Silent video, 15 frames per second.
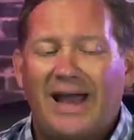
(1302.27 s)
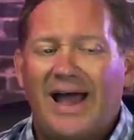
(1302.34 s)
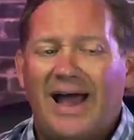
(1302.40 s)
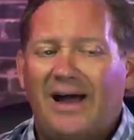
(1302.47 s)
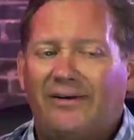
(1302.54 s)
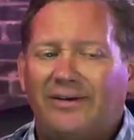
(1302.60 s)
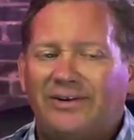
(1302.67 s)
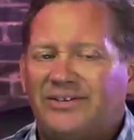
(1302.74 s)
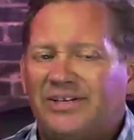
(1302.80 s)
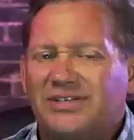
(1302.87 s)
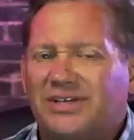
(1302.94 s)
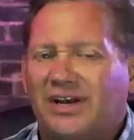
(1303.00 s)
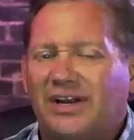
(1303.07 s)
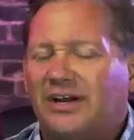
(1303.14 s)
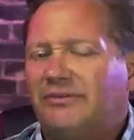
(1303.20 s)
We're
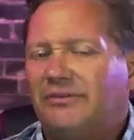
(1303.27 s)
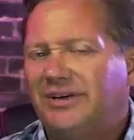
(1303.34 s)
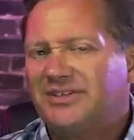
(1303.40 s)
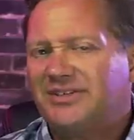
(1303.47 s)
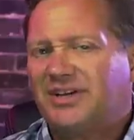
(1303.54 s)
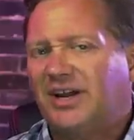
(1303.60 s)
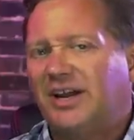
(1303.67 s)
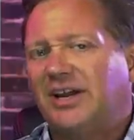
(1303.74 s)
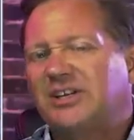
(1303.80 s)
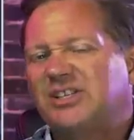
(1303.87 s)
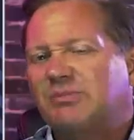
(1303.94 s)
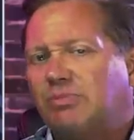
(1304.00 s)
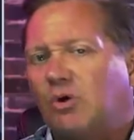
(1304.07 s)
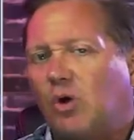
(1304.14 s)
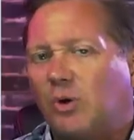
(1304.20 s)
just gonna
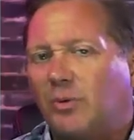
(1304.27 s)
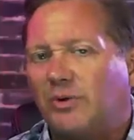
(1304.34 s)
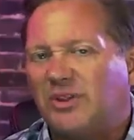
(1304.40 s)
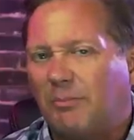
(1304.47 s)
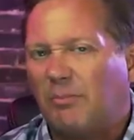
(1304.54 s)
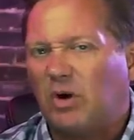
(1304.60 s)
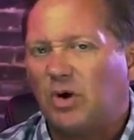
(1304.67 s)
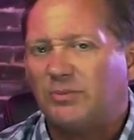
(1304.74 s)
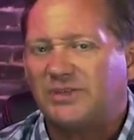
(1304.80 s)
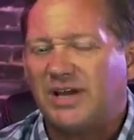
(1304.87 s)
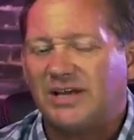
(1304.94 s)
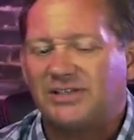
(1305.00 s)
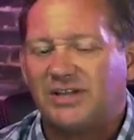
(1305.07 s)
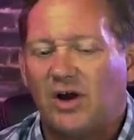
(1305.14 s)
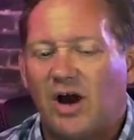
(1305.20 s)
explore what the burbs
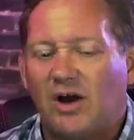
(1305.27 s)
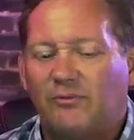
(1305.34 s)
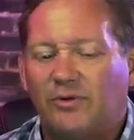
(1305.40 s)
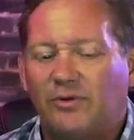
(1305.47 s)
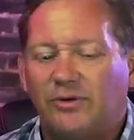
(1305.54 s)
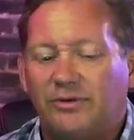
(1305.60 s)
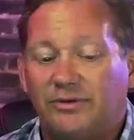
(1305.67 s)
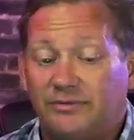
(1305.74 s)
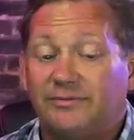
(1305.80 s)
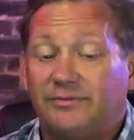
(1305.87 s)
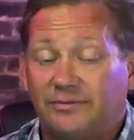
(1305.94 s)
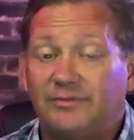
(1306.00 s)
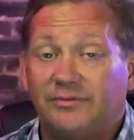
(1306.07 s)
has to offer.